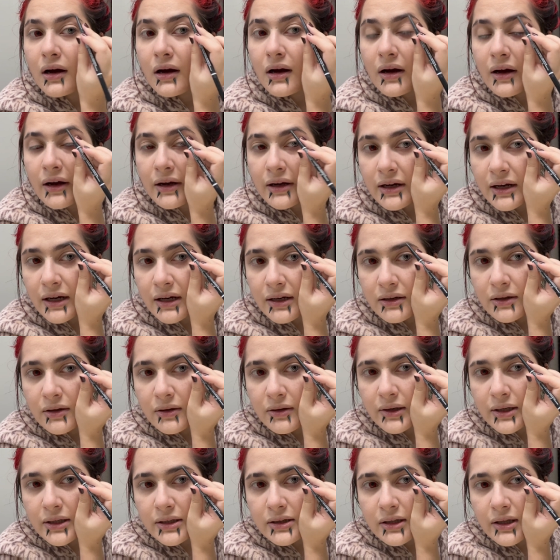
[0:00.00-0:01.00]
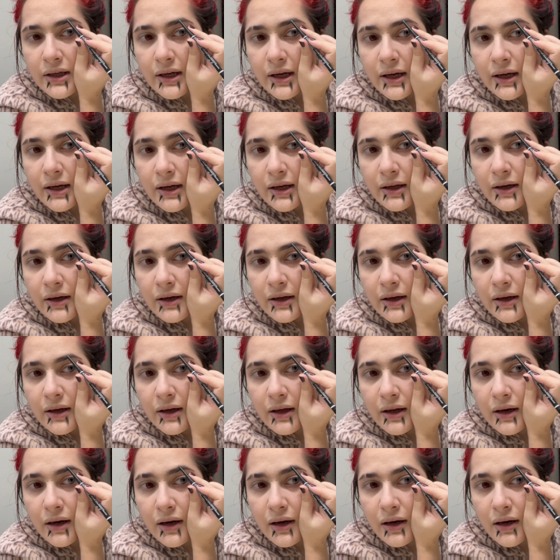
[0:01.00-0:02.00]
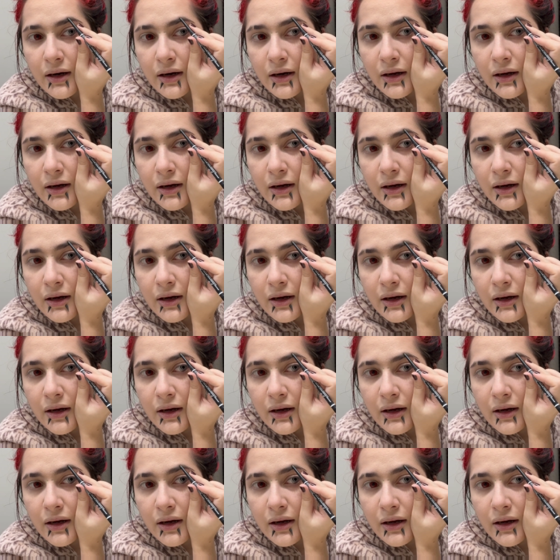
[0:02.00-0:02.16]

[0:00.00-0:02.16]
I kind of go like that, and then